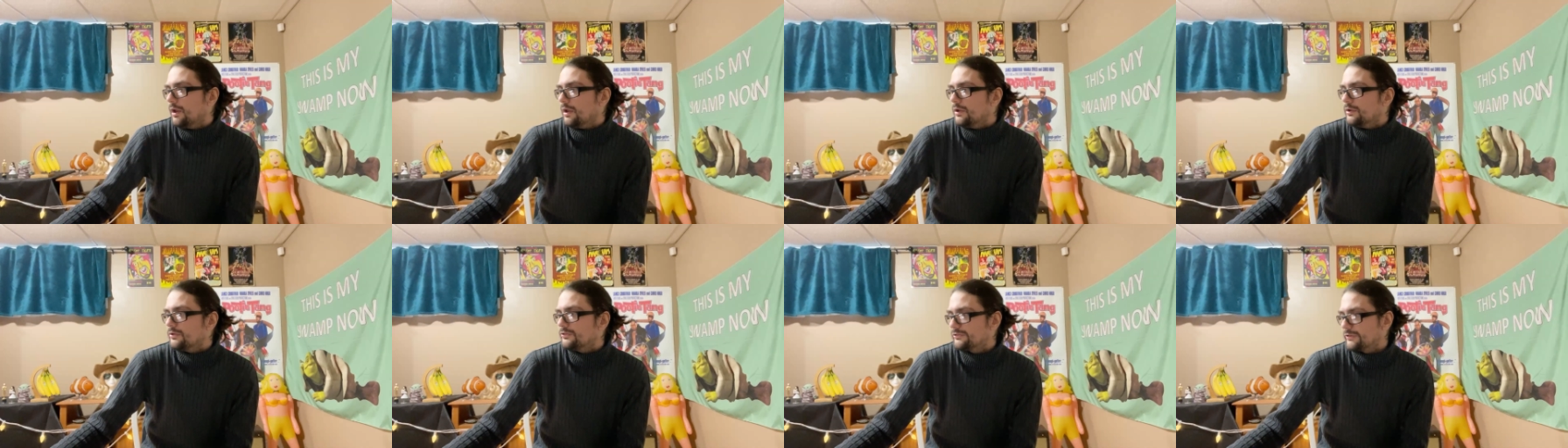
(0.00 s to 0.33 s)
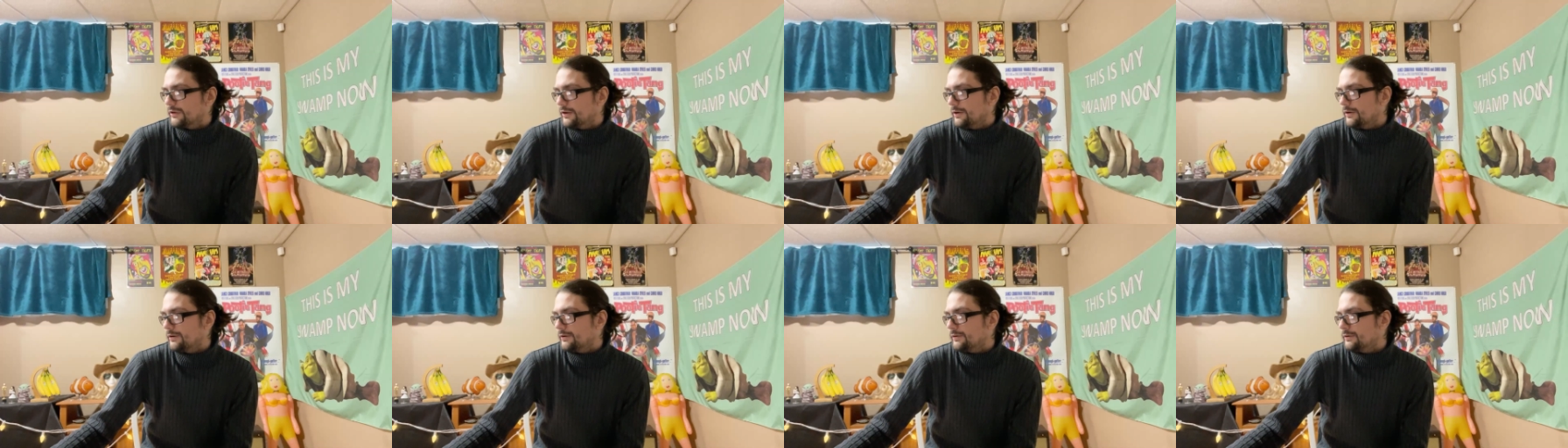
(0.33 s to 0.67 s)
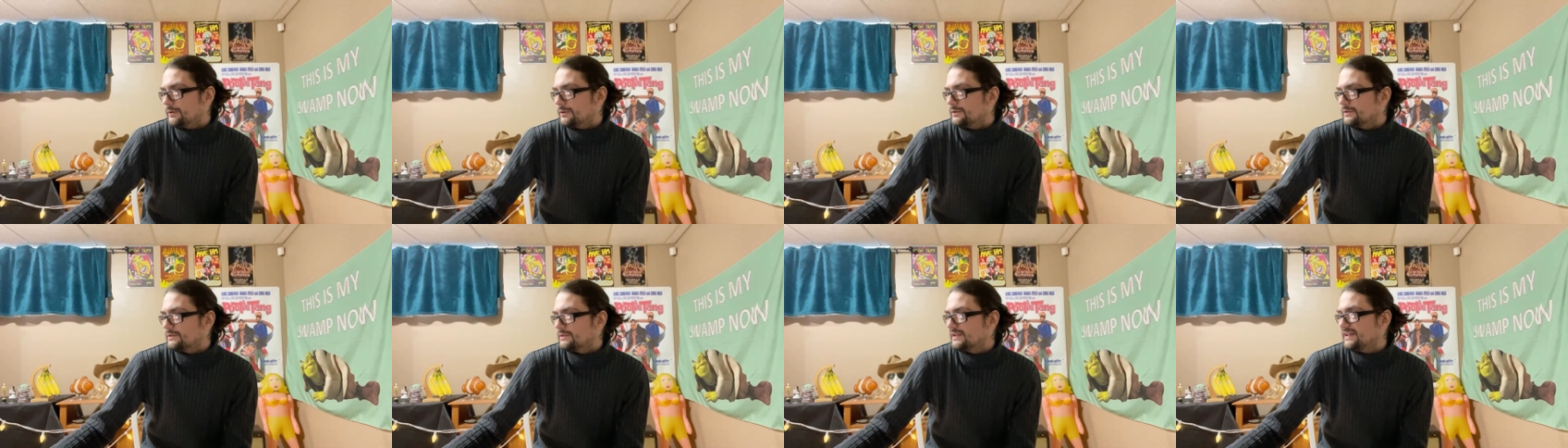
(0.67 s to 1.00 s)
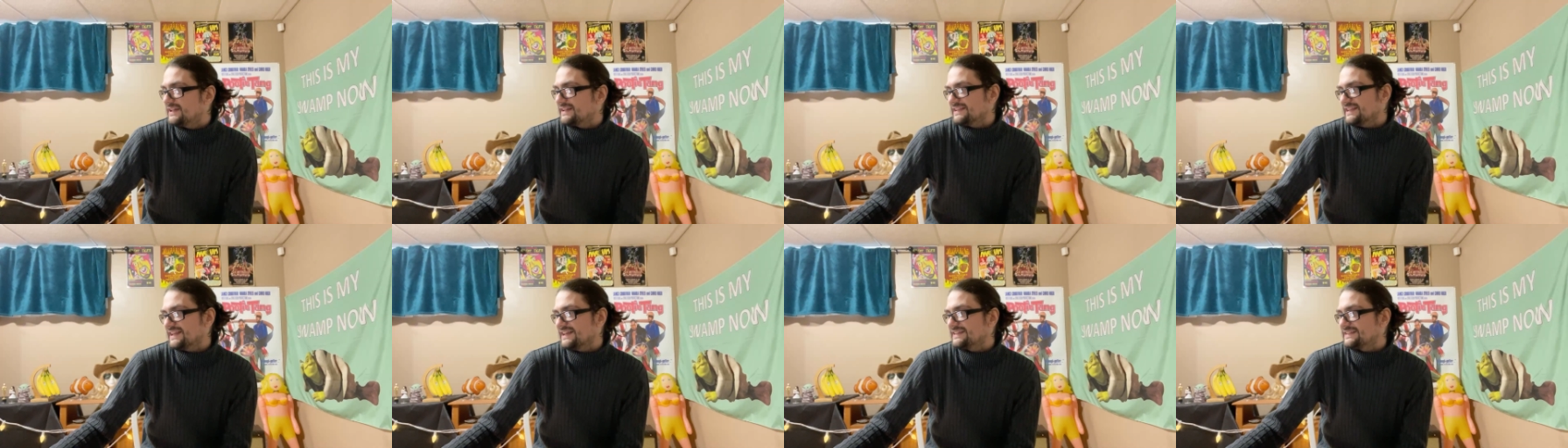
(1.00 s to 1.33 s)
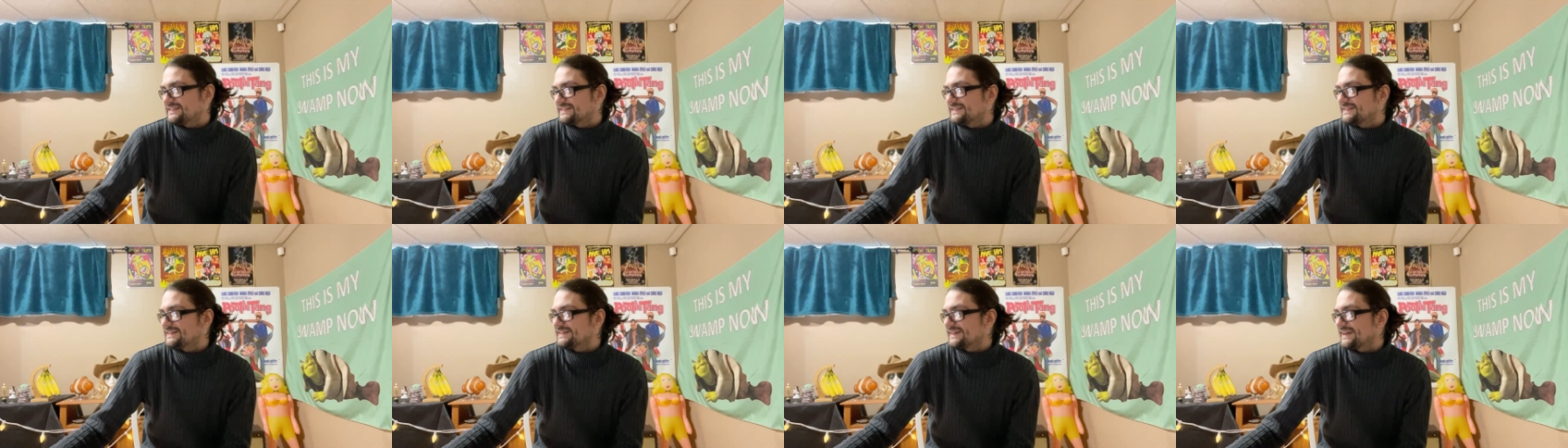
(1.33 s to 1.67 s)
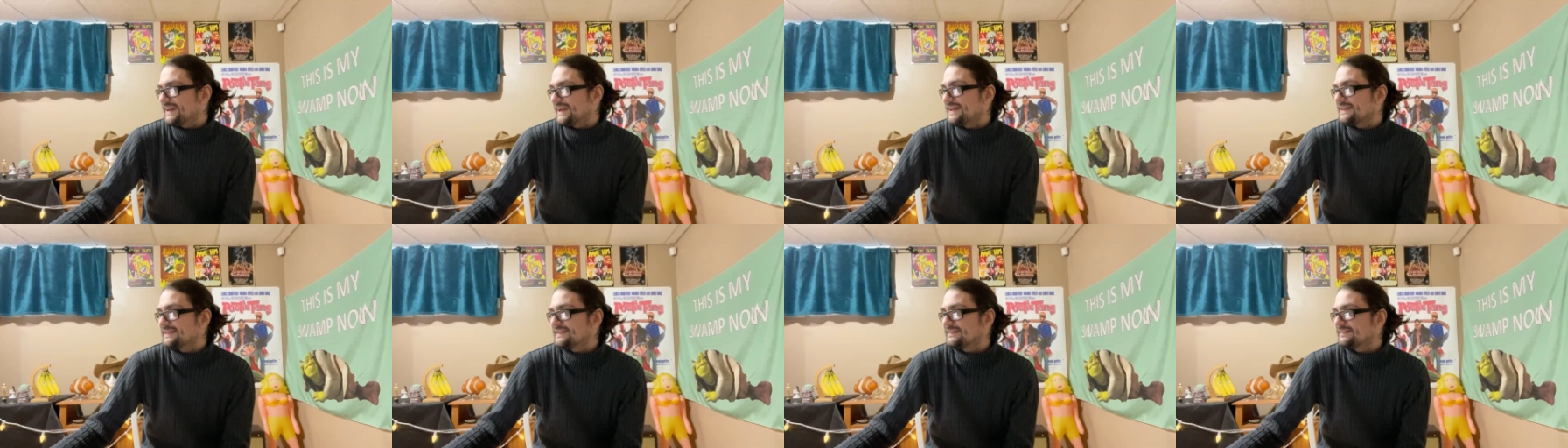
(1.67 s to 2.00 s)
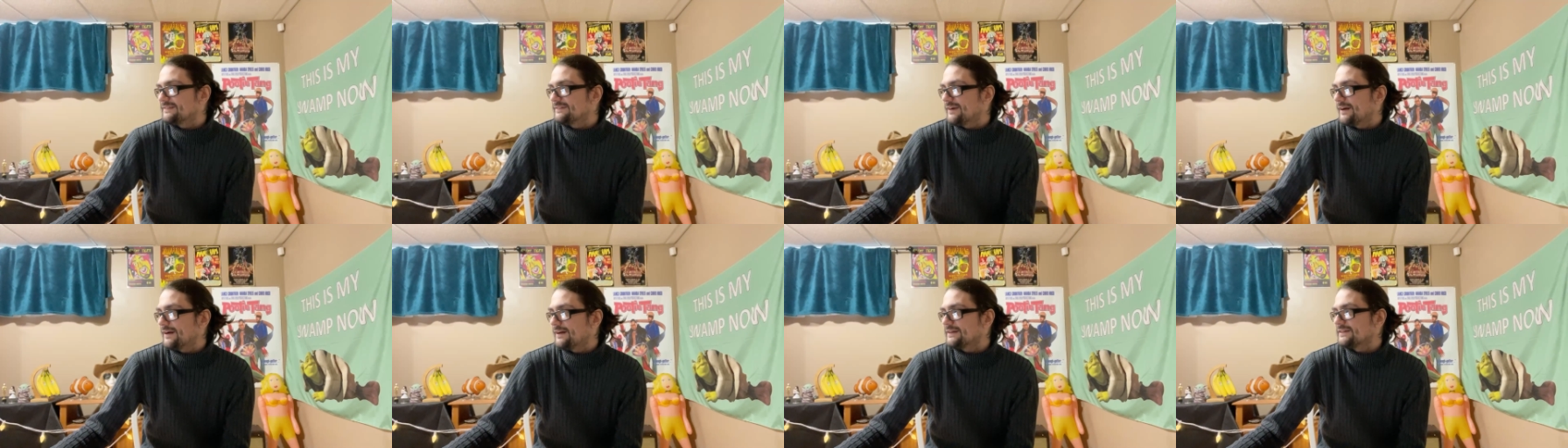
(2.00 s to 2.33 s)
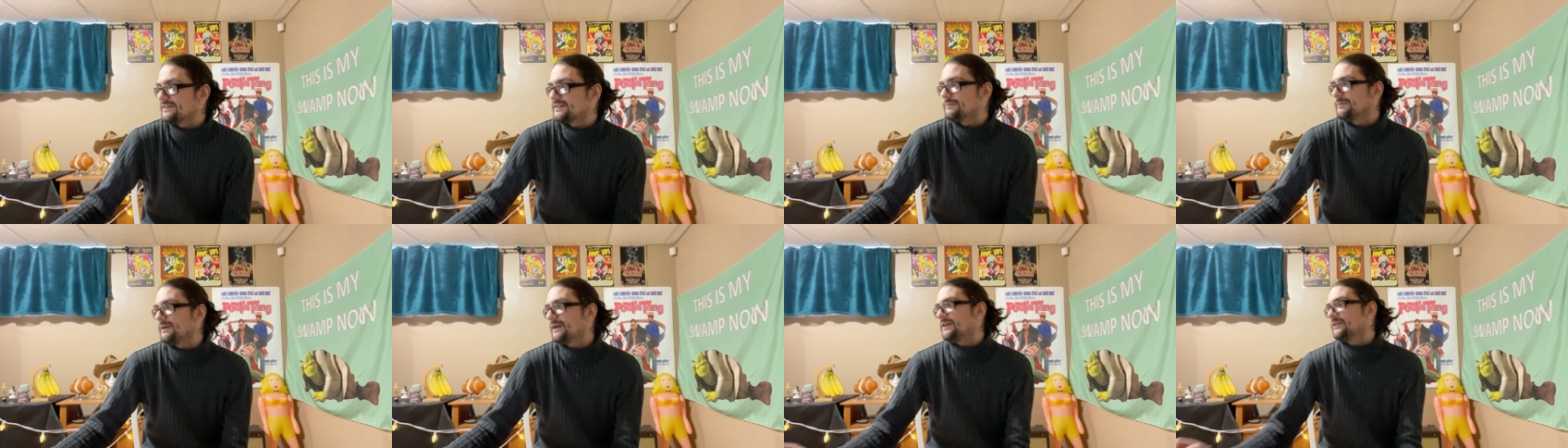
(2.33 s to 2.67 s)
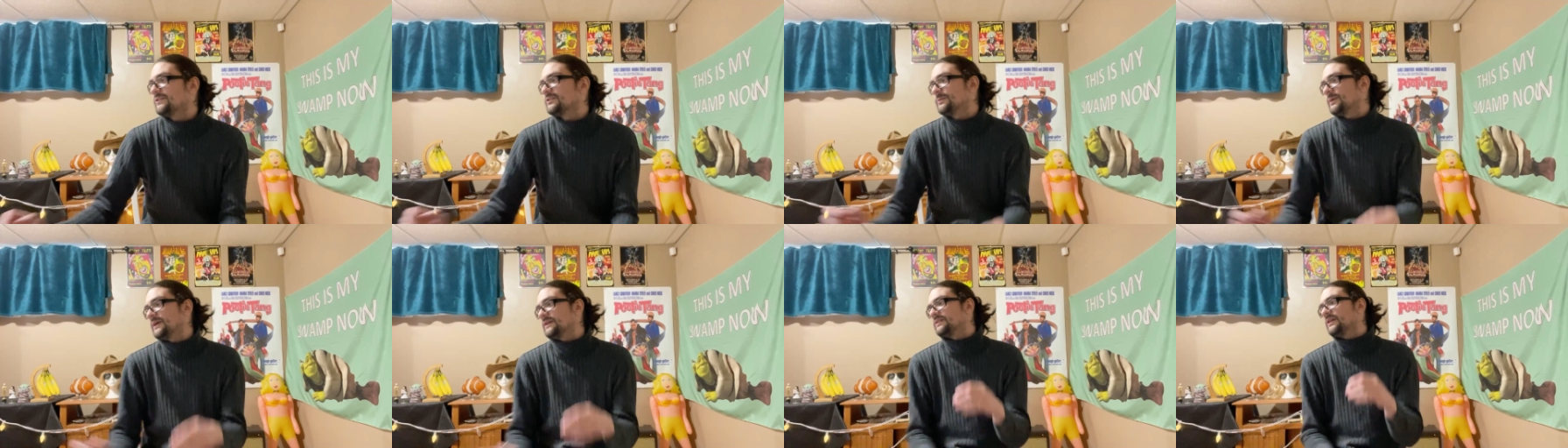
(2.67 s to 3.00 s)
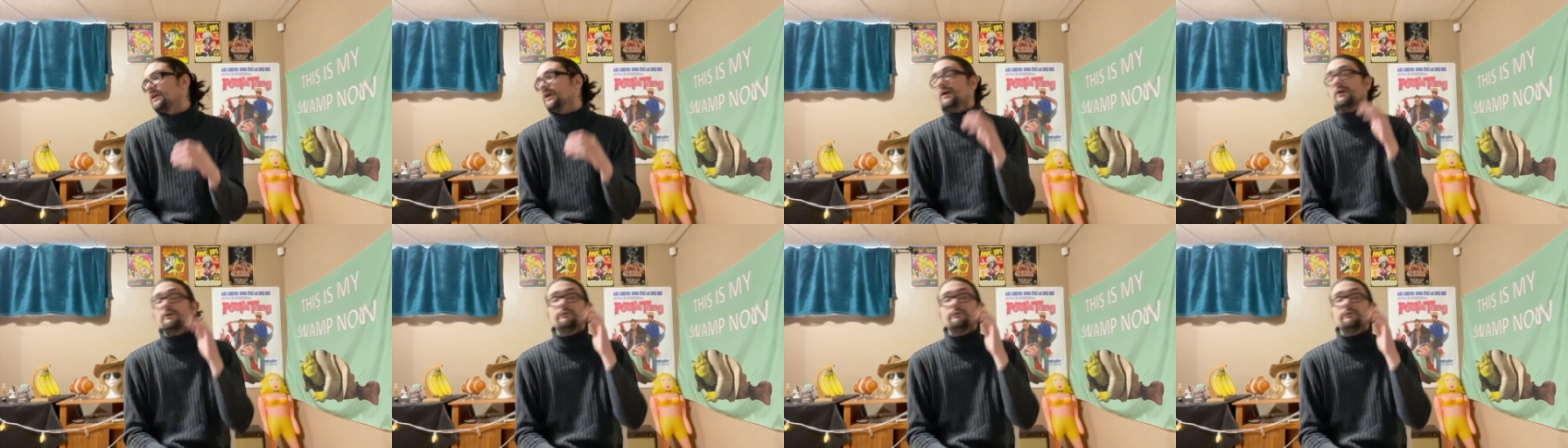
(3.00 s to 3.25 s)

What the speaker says: So, let's look at the Rotten Tomatoes page.